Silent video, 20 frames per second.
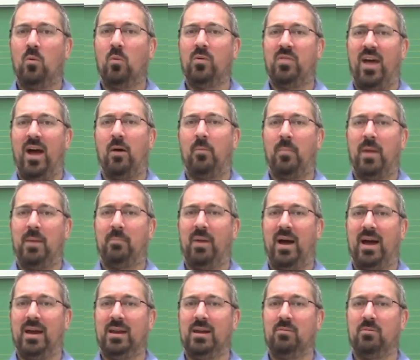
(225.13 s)
without my
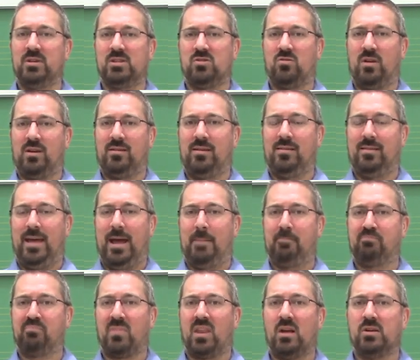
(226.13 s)
body restricting
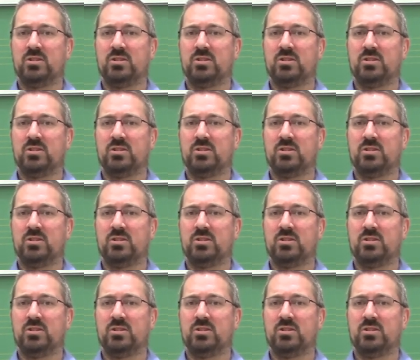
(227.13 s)
that.